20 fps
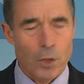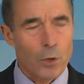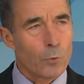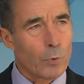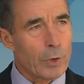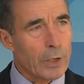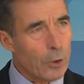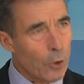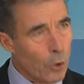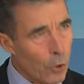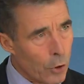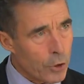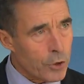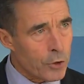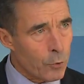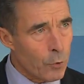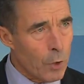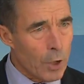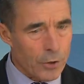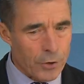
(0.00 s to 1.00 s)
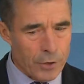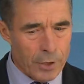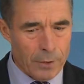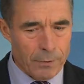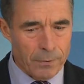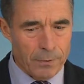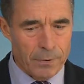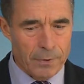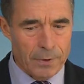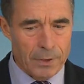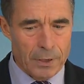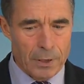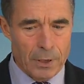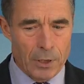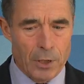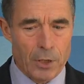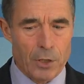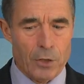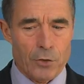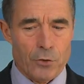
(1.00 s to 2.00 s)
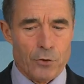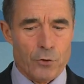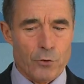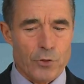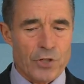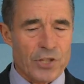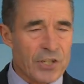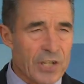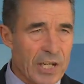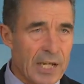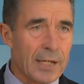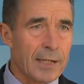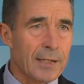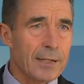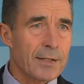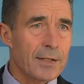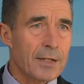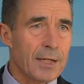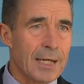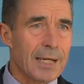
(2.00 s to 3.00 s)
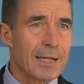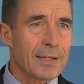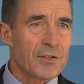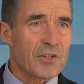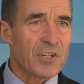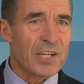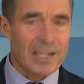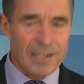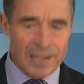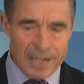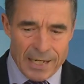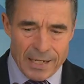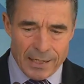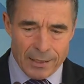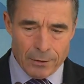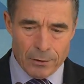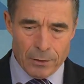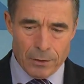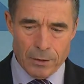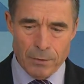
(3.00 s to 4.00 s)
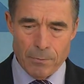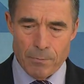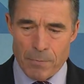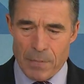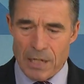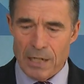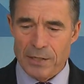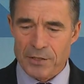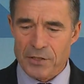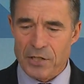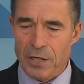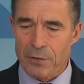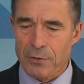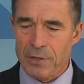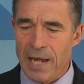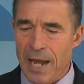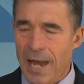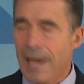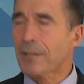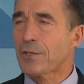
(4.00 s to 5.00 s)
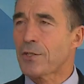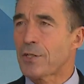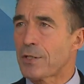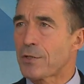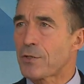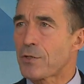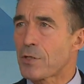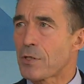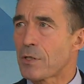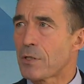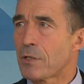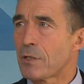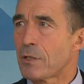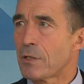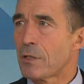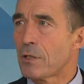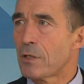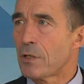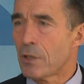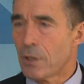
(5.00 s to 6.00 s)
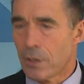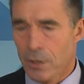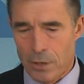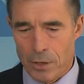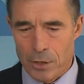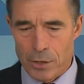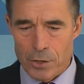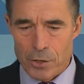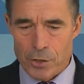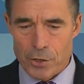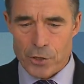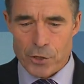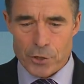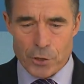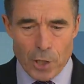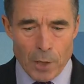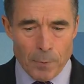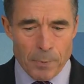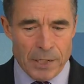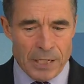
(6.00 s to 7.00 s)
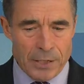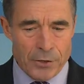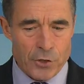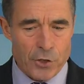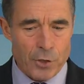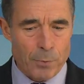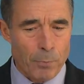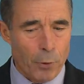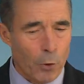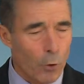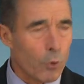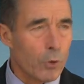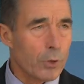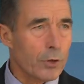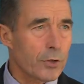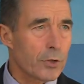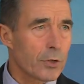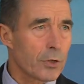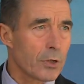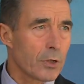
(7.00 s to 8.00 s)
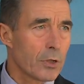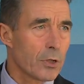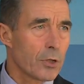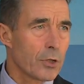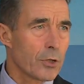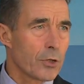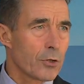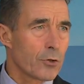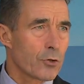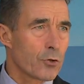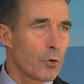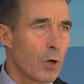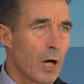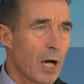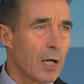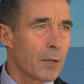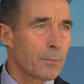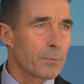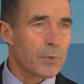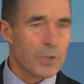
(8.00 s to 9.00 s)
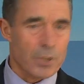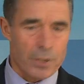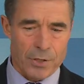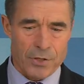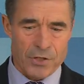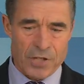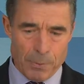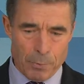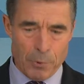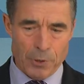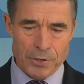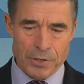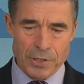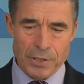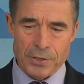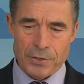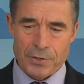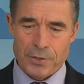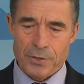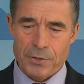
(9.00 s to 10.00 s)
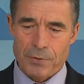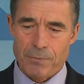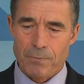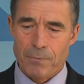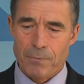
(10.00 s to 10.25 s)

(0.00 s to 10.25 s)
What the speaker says: We urge Russia to cease its illegal military actions, stop its support to armed separatists,